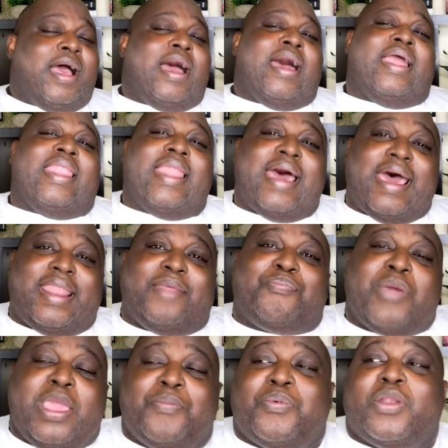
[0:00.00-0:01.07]
A lot of
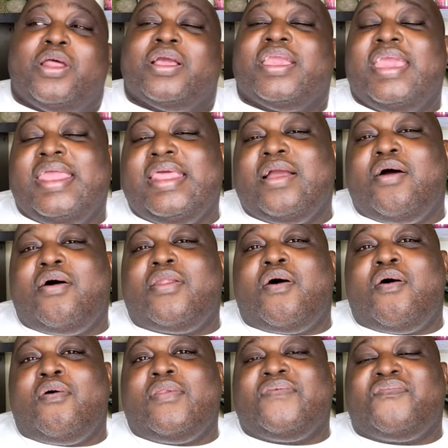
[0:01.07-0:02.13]
people are getting on
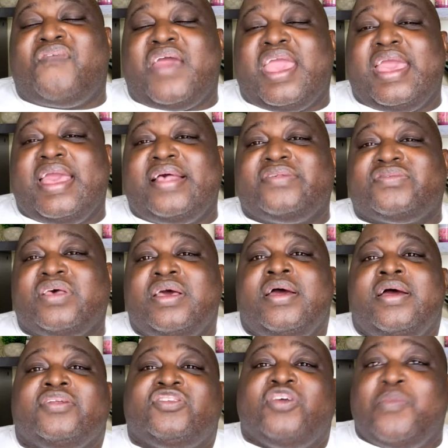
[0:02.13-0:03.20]
OnlyFans
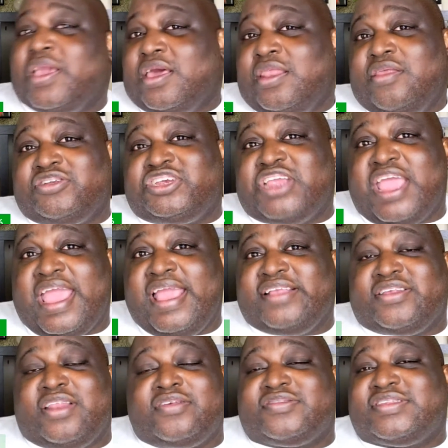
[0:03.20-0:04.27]
to make a little
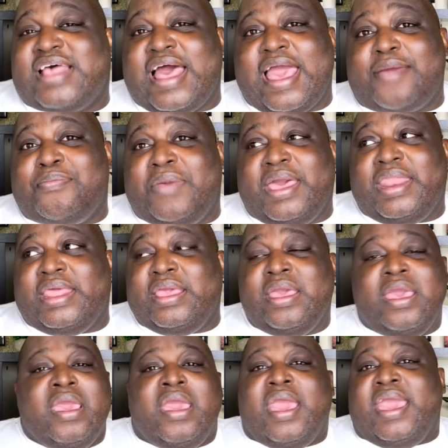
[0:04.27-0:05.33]
change, a little side money,
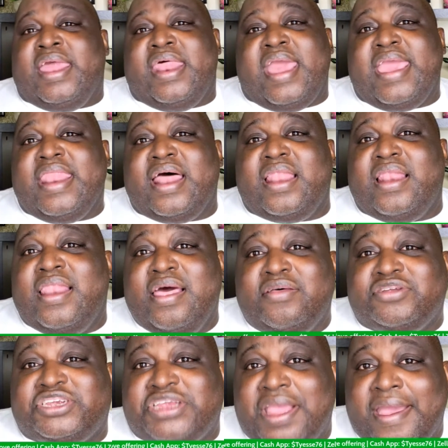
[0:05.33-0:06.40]
and it ain't a
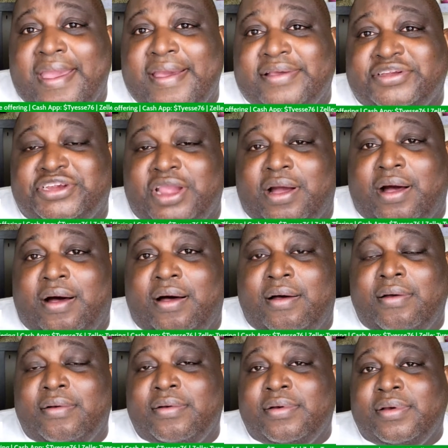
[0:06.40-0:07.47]
little change,
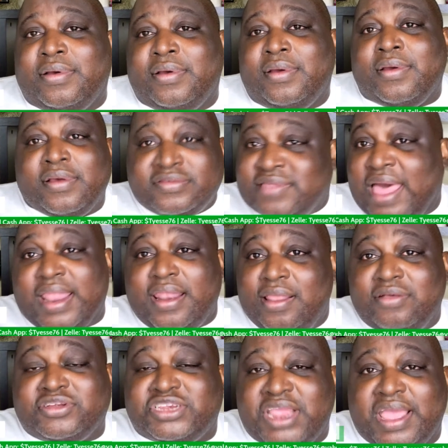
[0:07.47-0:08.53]
y'all. It's not a
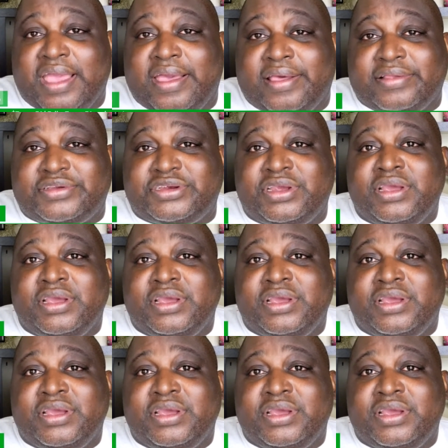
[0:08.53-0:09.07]
little change.